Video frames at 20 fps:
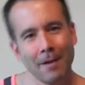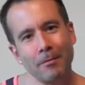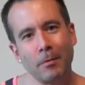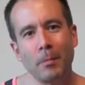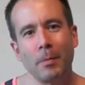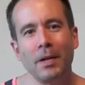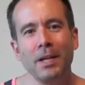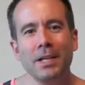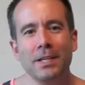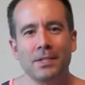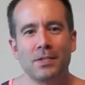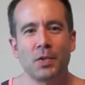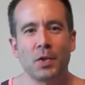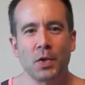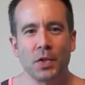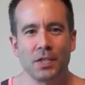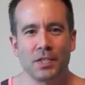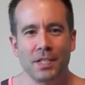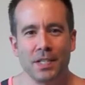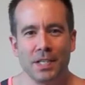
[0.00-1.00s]
everybody, it's
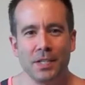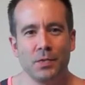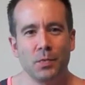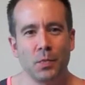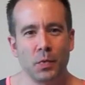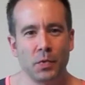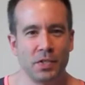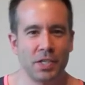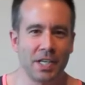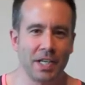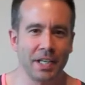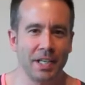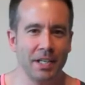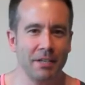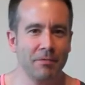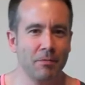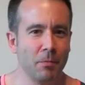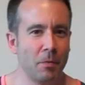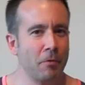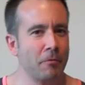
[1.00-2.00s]
Chris Seeds Wootini
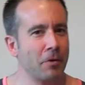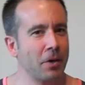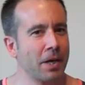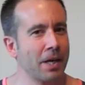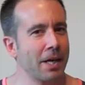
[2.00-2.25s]
from over at